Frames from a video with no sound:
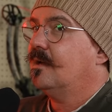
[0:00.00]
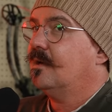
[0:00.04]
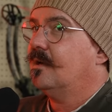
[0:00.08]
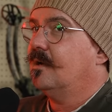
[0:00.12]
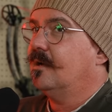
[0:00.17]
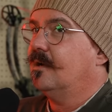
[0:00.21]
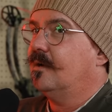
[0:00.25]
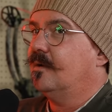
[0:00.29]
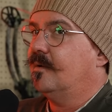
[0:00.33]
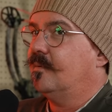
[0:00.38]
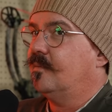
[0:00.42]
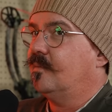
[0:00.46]

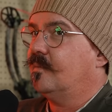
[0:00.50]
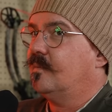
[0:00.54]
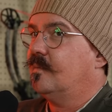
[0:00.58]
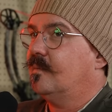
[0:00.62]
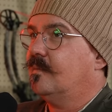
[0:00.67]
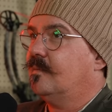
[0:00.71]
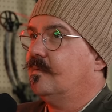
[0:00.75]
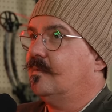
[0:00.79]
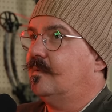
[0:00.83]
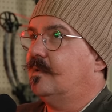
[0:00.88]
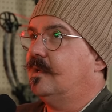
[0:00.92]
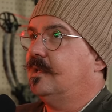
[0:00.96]
Uh,
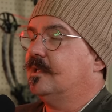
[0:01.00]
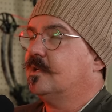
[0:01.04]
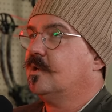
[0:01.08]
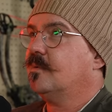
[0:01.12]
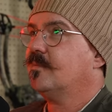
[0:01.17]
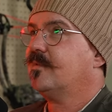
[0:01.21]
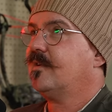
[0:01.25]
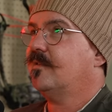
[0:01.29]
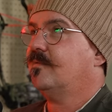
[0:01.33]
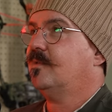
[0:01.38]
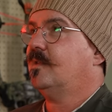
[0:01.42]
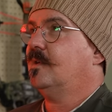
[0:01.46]
in
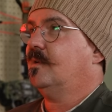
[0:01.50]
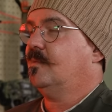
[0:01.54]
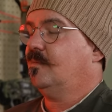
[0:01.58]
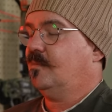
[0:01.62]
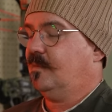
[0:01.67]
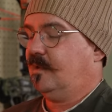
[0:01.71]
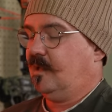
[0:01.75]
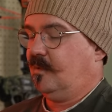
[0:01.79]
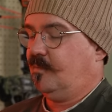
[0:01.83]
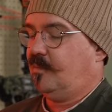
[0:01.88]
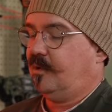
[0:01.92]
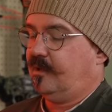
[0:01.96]
terms of the
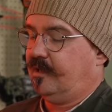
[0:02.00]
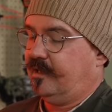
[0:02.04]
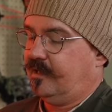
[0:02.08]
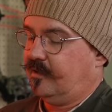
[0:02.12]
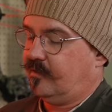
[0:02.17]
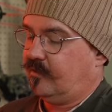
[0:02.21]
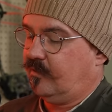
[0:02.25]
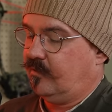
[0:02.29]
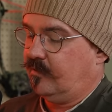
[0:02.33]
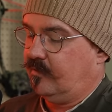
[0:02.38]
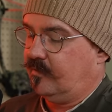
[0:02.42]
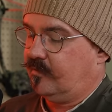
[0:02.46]
the
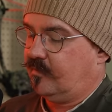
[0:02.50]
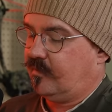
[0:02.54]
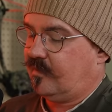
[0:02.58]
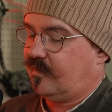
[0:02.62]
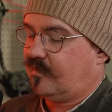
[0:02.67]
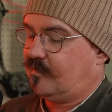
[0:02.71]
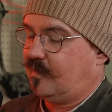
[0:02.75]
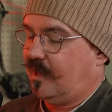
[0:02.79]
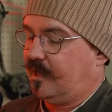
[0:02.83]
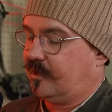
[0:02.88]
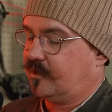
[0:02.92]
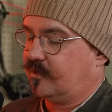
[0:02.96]
political
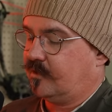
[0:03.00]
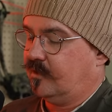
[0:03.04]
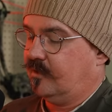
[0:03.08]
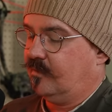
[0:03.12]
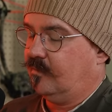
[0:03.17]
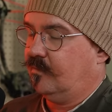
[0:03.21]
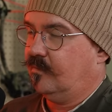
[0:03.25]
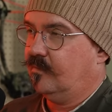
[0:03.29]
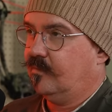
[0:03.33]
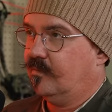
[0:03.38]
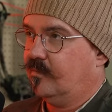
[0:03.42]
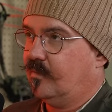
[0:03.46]

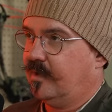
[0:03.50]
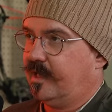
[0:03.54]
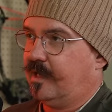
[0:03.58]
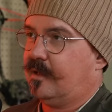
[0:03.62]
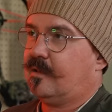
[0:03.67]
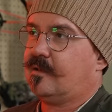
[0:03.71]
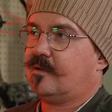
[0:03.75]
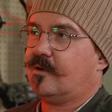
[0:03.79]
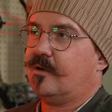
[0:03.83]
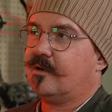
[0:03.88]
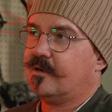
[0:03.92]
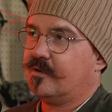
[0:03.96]
spectrum, when I
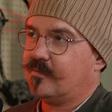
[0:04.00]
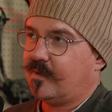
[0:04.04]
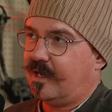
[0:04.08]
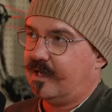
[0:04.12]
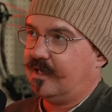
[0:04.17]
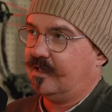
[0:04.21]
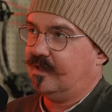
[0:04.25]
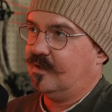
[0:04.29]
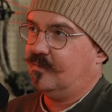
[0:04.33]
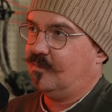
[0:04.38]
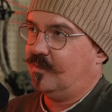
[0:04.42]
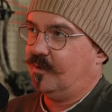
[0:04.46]
started
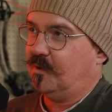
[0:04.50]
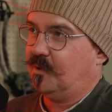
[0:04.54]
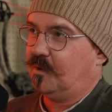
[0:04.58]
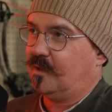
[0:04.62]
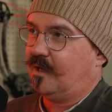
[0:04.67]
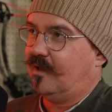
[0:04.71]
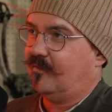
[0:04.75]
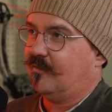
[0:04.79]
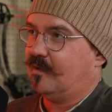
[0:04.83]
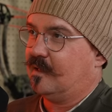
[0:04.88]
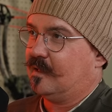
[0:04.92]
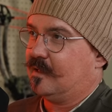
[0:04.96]
writing the book,
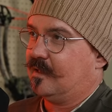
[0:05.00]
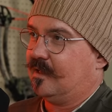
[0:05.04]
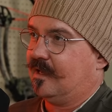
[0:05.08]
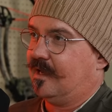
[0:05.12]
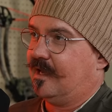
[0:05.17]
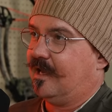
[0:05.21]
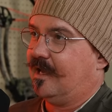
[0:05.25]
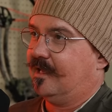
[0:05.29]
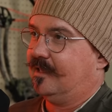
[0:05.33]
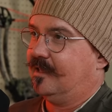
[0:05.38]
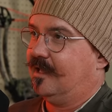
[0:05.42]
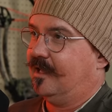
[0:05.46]
obviously I
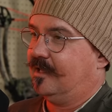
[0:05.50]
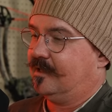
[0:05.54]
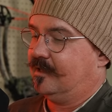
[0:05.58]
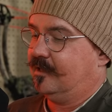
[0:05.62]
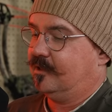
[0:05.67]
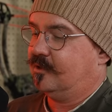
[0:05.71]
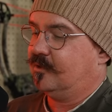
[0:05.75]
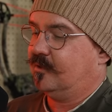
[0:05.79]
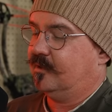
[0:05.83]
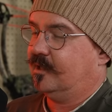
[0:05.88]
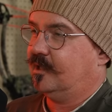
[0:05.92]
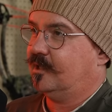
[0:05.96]
had like the
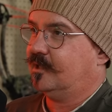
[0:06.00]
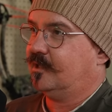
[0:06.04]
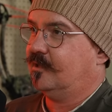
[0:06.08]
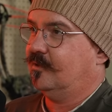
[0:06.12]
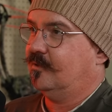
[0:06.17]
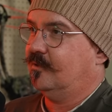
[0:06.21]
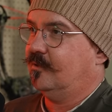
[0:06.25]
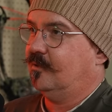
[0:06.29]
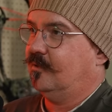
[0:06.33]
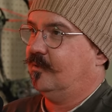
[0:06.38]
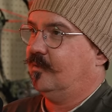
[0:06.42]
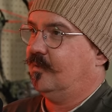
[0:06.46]

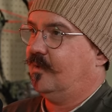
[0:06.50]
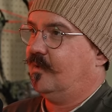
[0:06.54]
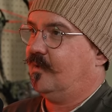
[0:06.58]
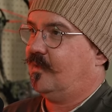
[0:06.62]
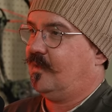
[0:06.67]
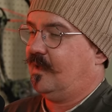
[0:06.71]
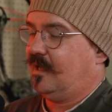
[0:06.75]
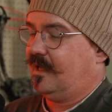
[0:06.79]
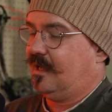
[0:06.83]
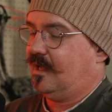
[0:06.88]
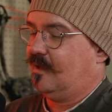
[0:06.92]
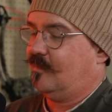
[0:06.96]
traditional
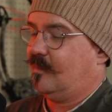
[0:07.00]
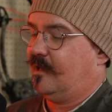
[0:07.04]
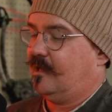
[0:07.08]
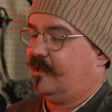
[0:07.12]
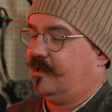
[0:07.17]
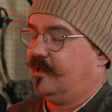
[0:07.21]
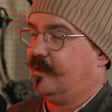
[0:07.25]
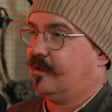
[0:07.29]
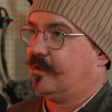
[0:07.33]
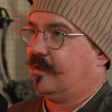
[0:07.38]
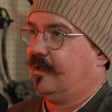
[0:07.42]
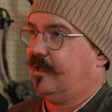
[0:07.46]
thinking about
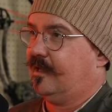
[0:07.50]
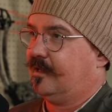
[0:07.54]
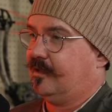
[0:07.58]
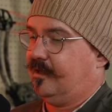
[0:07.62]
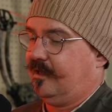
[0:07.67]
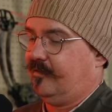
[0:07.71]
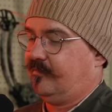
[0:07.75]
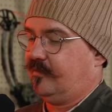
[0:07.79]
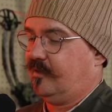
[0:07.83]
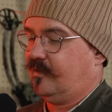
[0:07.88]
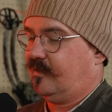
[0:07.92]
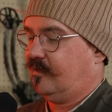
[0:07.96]
it as like
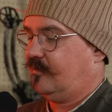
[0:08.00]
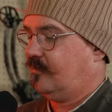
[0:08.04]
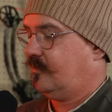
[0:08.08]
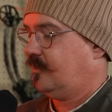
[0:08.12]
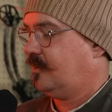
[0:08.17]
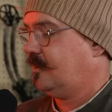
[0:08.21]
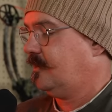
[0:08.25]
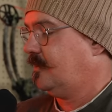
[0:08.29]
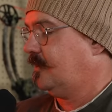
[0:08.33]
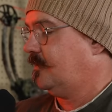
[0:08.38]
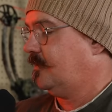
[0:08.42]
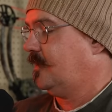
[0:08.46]
left is over
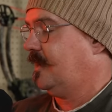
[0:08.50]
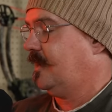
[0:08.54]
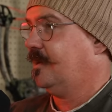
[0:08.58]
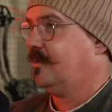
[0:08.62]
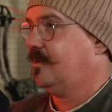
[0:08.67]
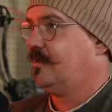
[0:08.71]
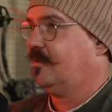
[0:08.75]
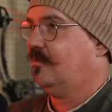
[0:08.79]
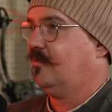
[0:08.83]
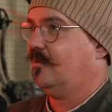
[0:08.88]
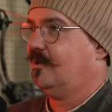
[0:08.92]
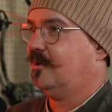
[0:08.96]
here and right
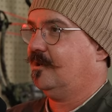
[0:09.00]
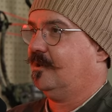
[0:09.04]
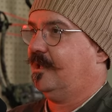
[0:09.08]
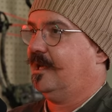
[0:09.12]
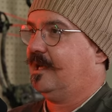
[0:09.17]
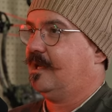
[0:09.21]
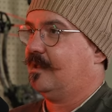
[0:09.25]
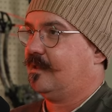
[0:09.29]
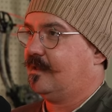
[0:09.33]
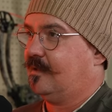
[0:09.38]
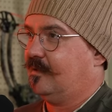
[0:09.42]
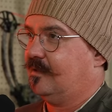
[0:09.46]
is over here,
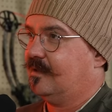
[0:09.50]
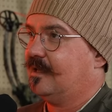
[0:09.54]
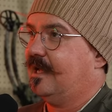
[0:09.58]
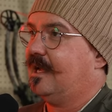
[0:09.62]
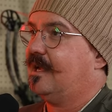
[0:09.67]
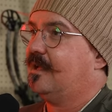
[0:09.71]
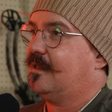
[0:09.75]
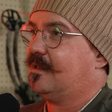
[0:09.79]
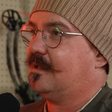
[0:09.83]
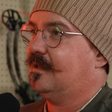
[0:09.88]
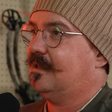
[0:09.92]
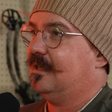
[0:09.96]
like it's a like
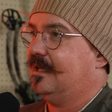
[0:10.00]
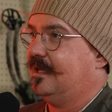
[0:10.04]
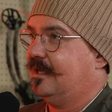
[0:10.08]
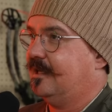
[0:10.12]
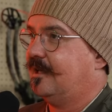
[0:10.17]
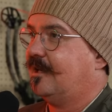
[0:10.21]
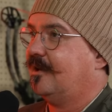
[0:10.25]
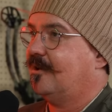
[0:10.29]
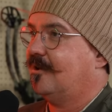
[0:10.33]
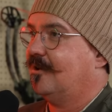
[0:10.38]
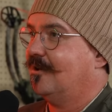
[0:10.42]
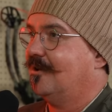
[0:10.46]
it's a
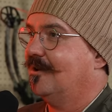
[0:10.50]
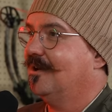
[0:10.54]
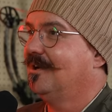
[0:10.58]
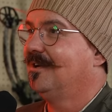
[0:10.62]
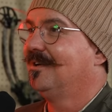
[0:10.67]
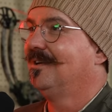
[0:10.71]
linear